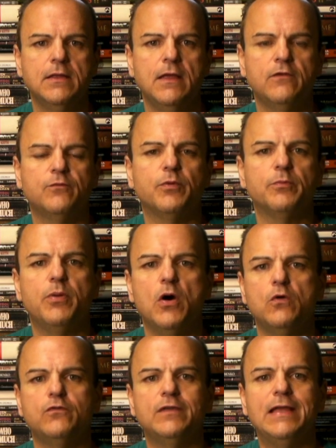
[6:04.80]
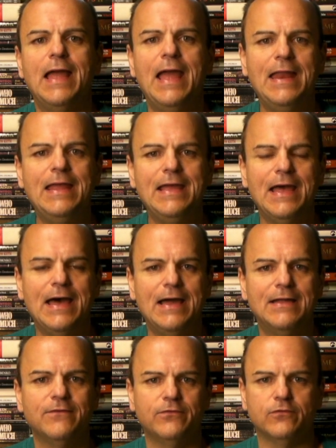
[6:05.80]
is proposing any
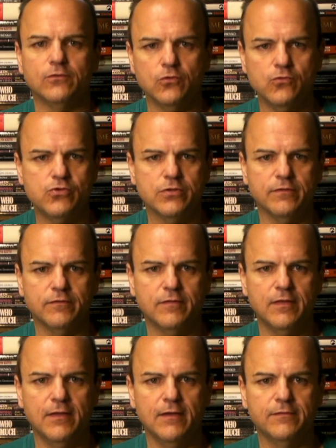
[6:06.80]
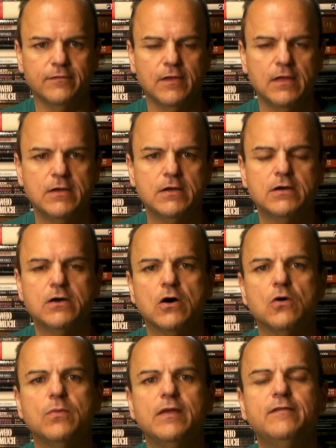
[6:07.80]
kind of solutions to this.
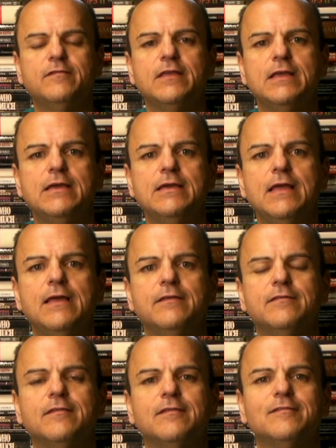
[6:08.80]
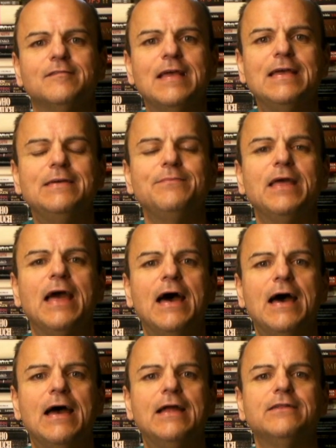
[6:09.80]
All we see is the same
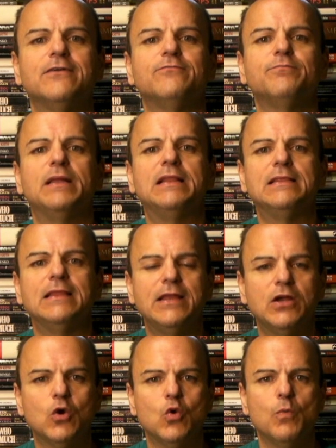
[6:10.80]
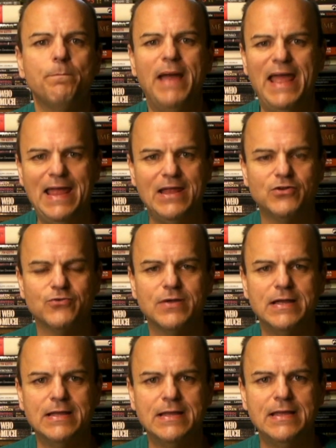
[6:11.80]
kind of political
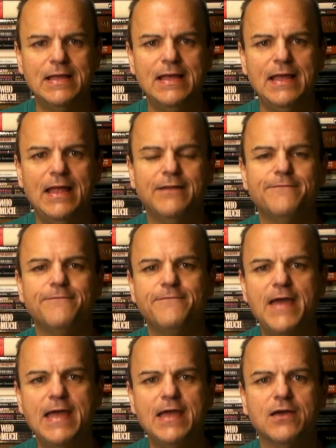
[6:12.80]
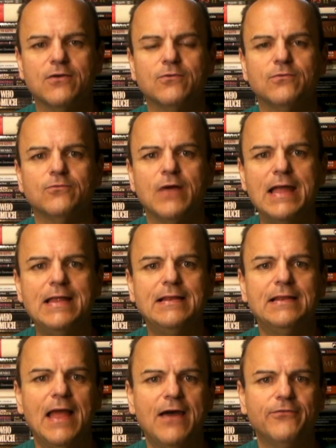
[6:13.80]
pandering and fake
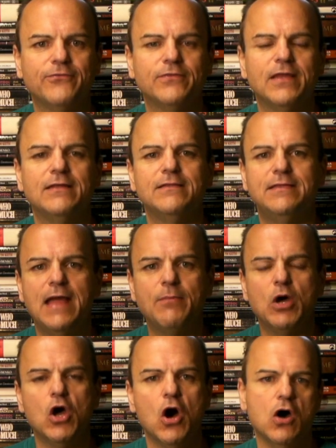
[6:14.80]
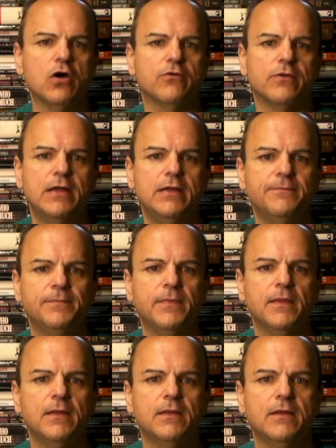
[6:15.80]
right-left demagoguery
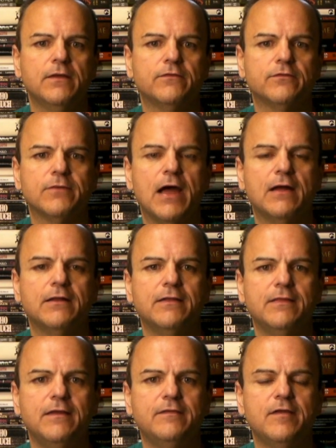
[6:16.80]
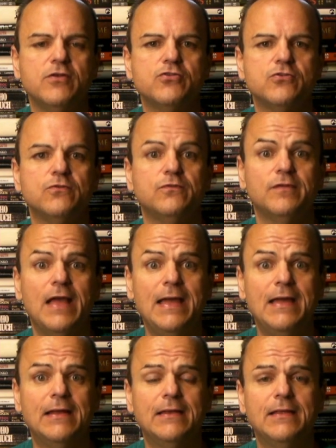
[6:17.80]
surrounding these issues.
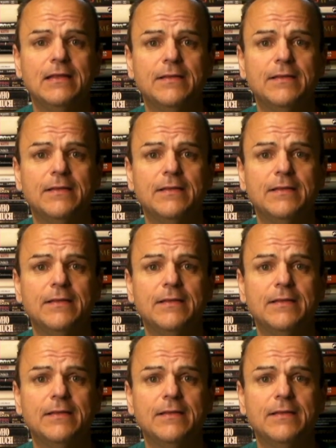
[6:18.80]
And